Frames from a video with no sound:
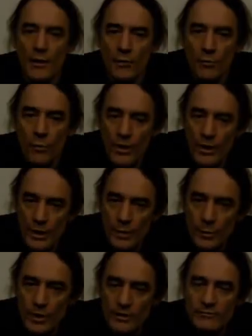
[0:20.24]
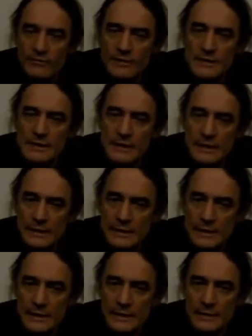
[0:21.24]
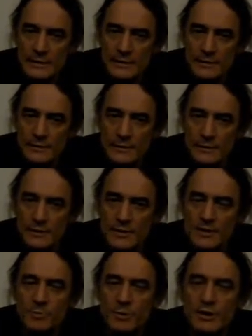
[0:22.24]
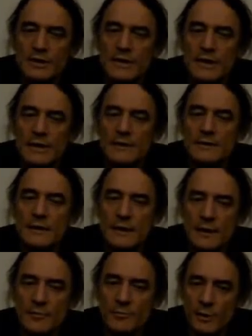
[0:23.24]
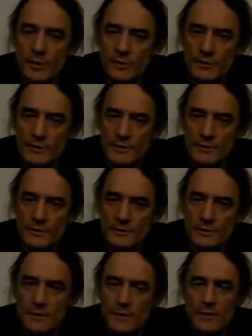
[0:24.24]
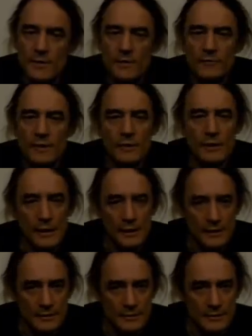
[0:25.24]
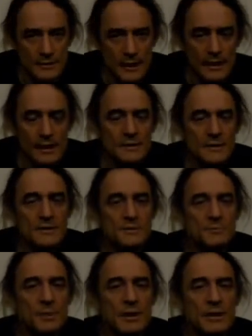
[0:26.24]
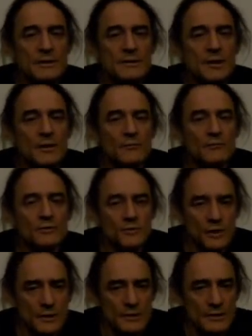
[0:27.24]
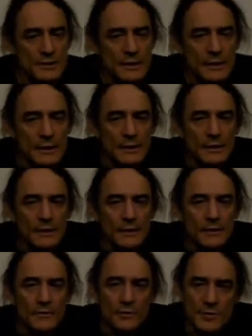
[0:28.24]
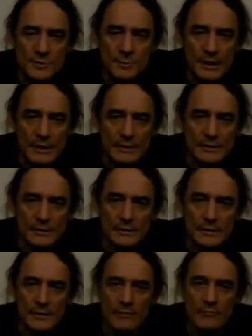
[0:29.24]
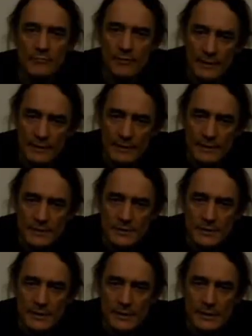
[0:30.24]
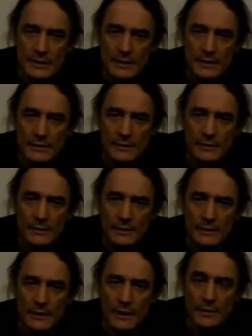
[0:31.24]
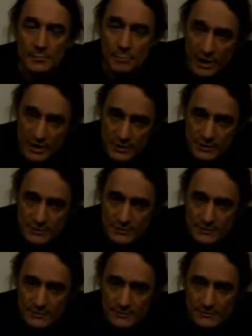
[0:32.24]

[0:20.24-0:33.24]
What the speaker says: wherein we facilitate spontaneous healing processes of our clients. It is a space of trust, respect, validation, and patience.